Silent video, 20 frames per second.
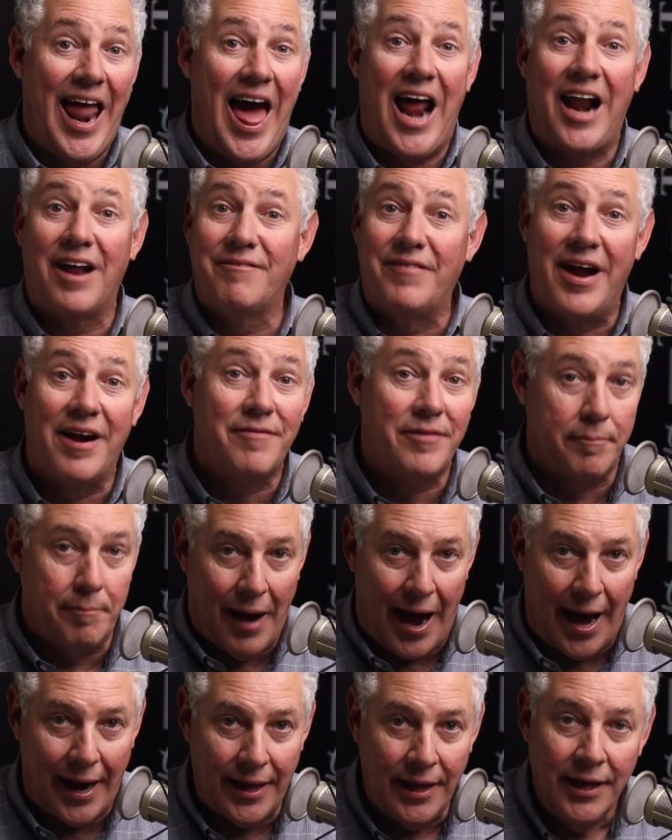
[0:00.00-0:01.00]
out of
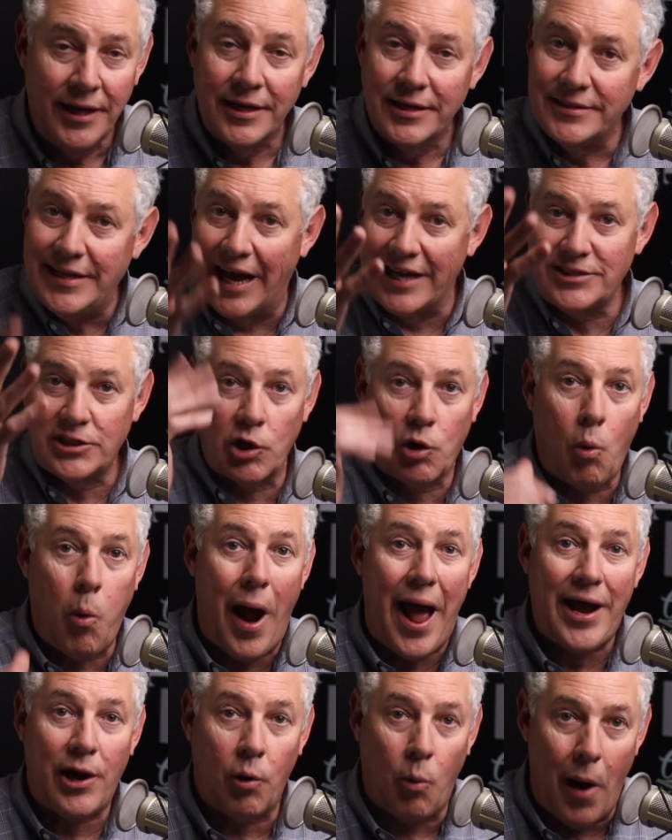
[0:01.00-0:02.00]
everybody. Dr.
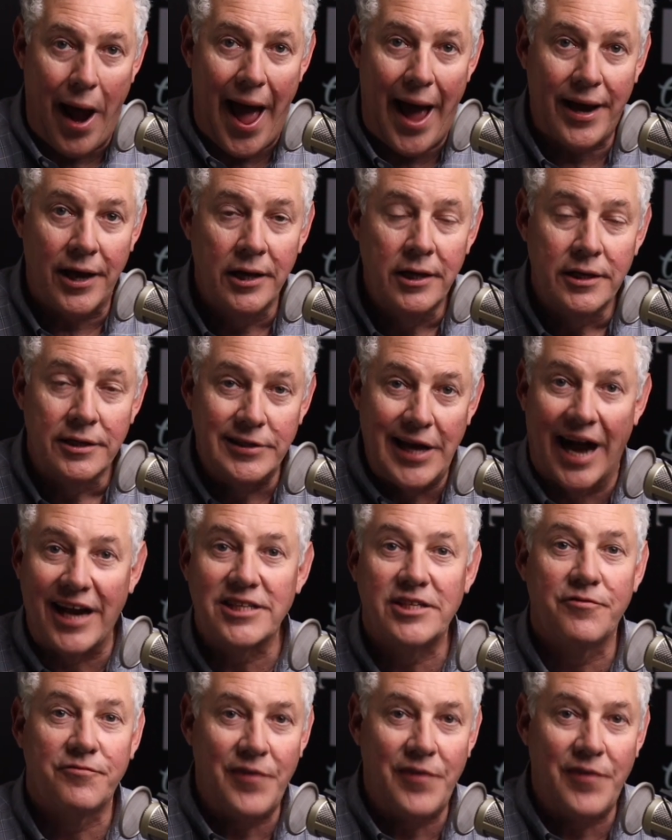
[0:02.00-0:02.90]
Quack, Dr.